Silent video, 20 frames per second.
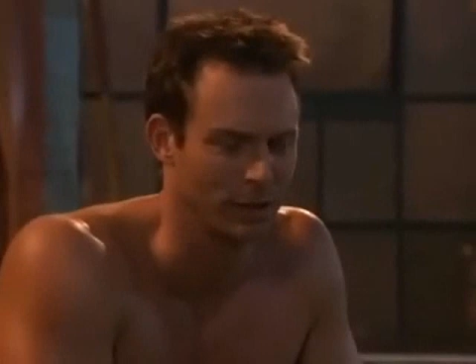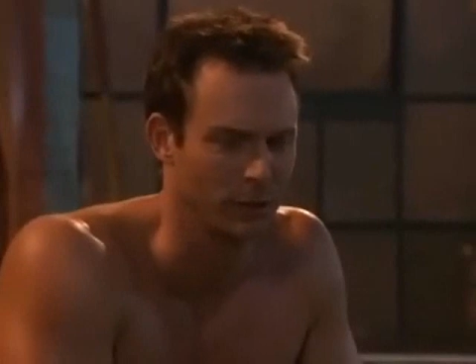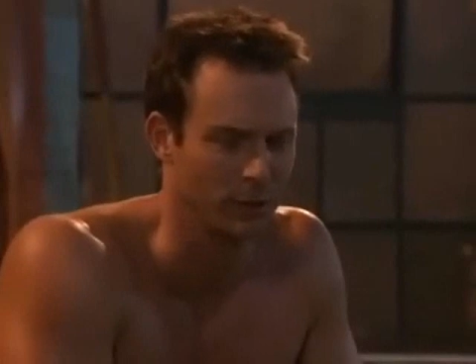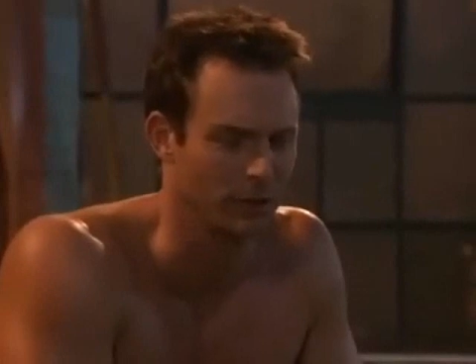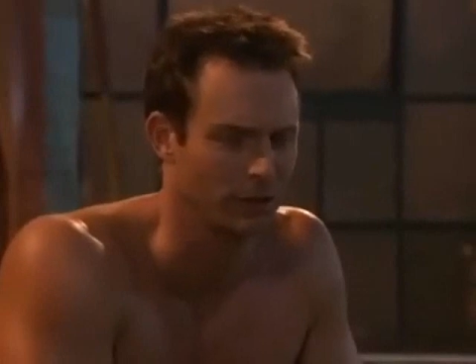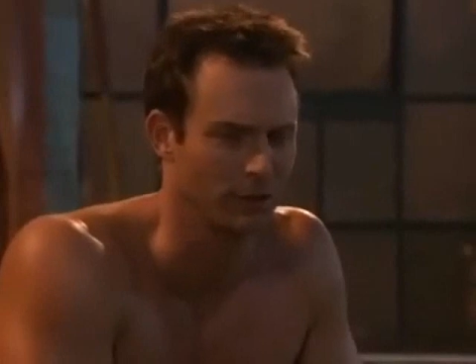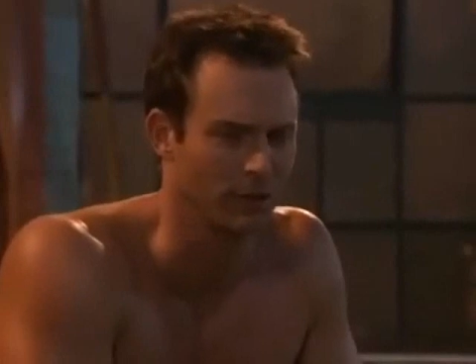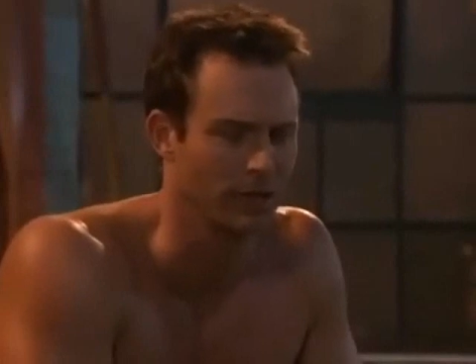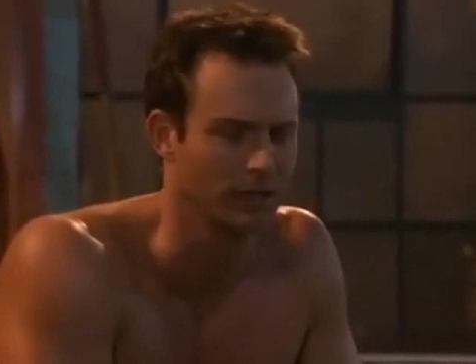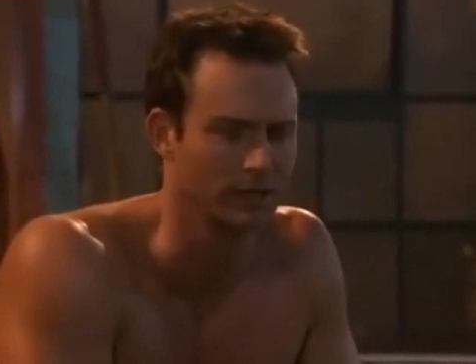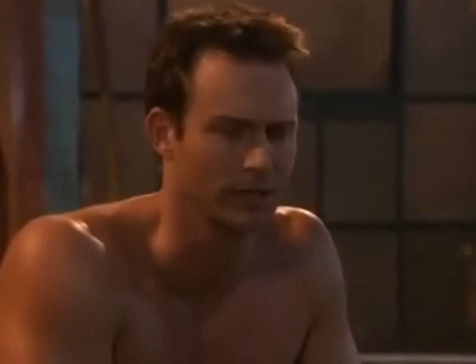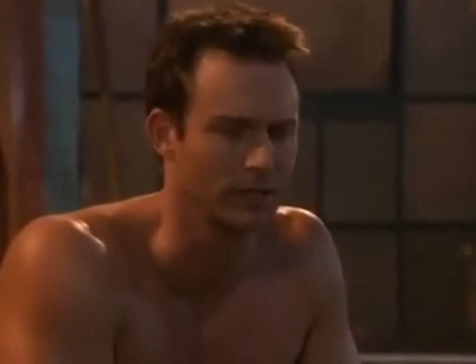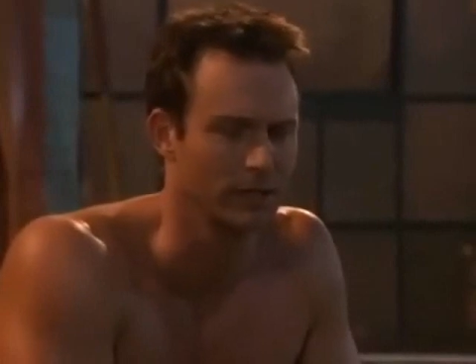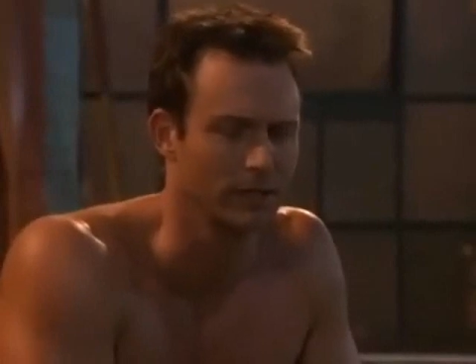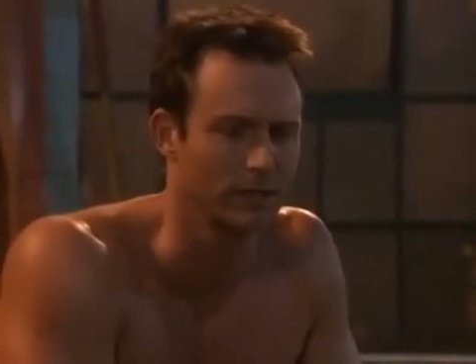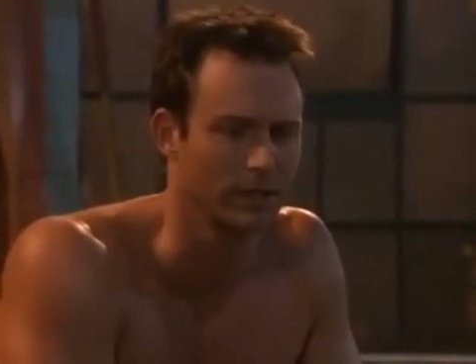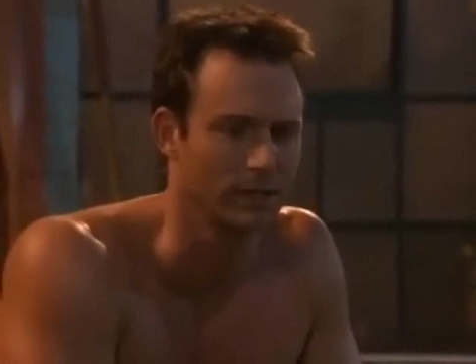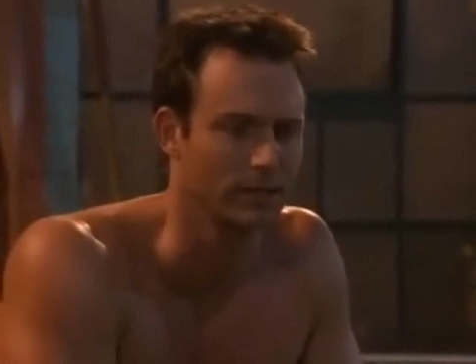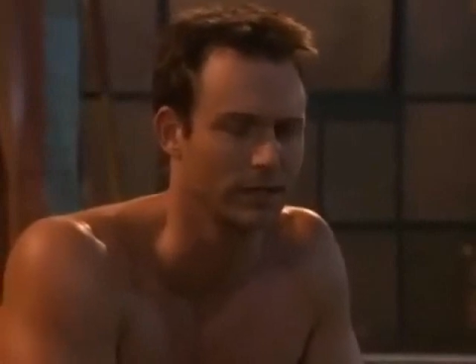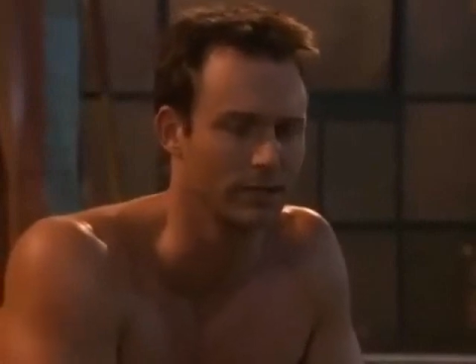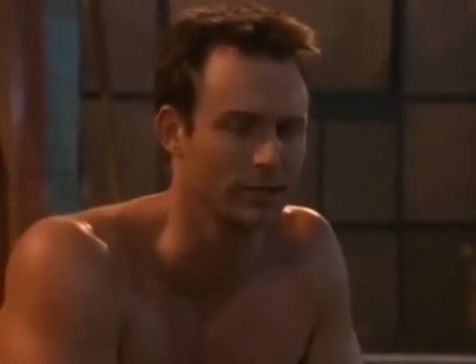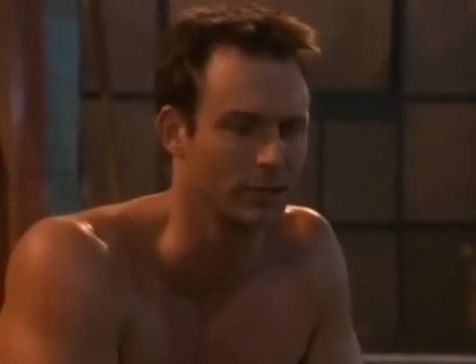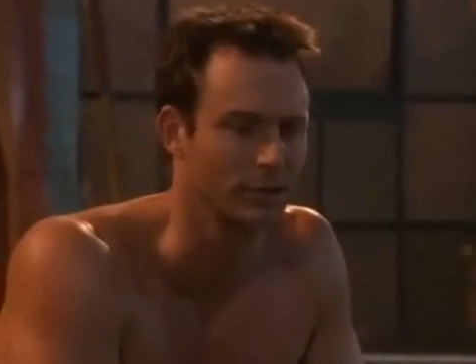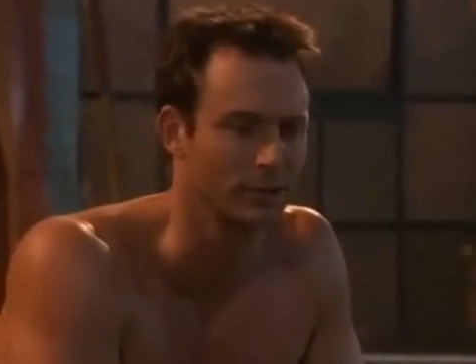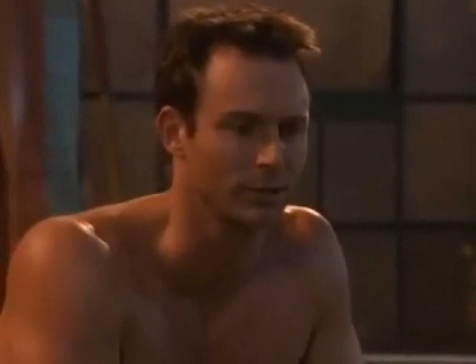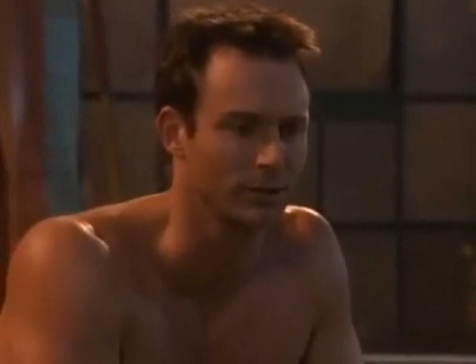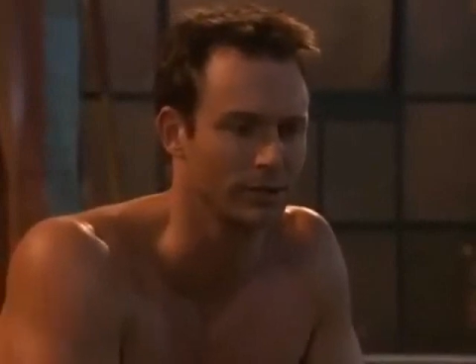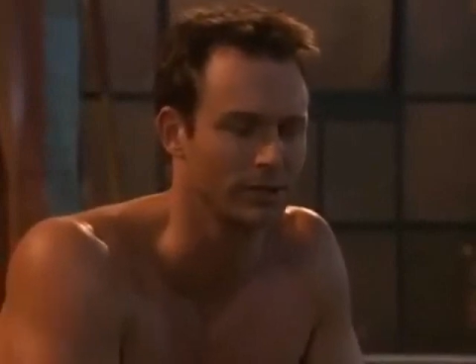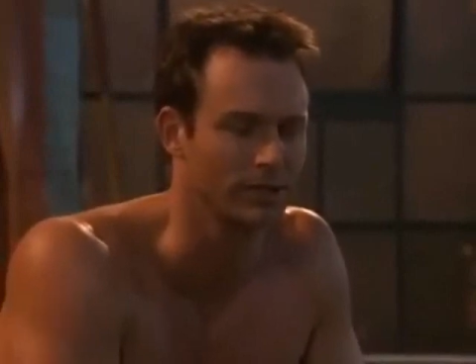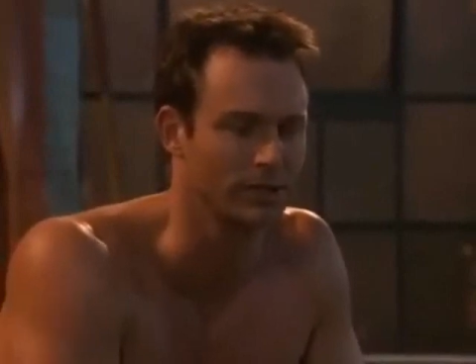I thought you were crazy. I thought
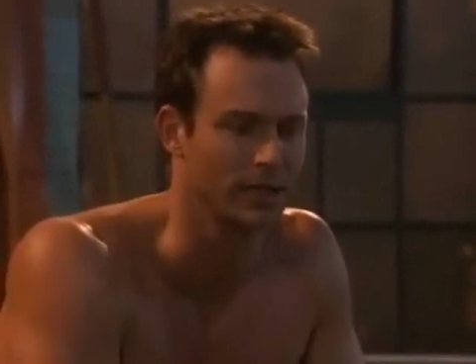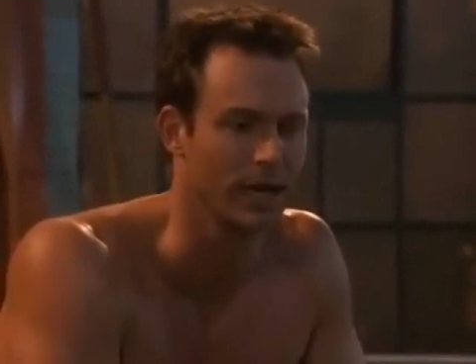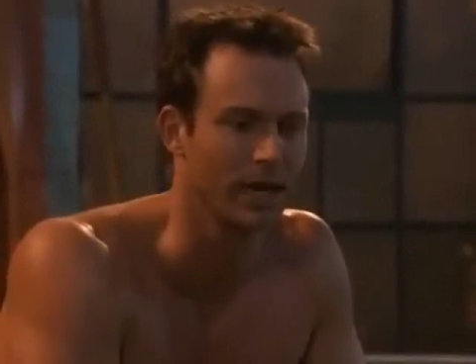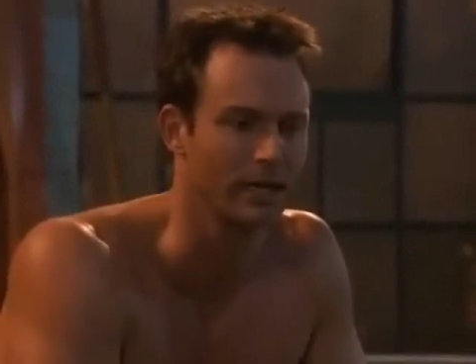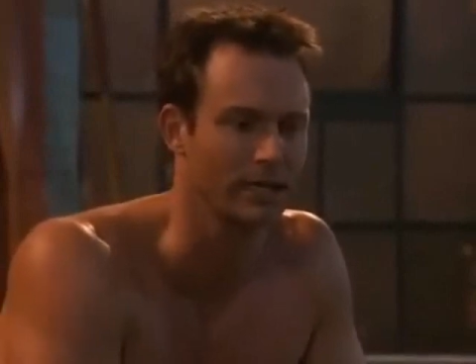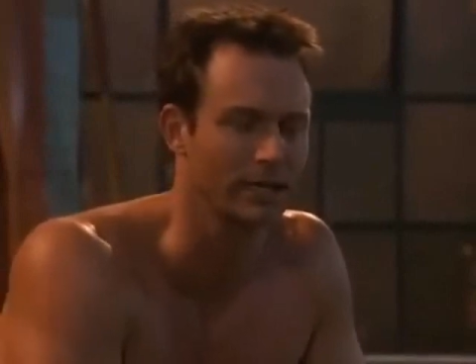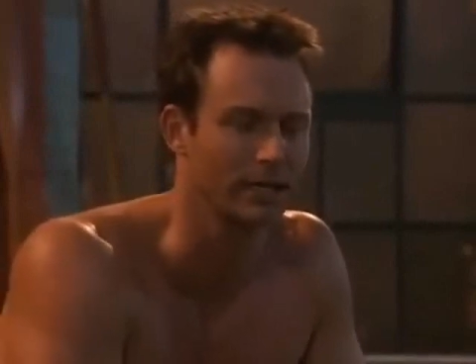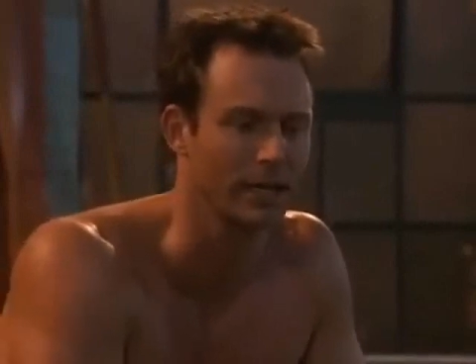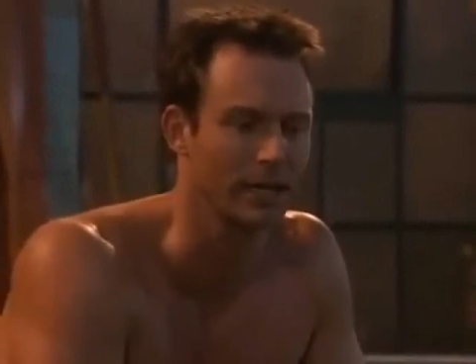you were insane,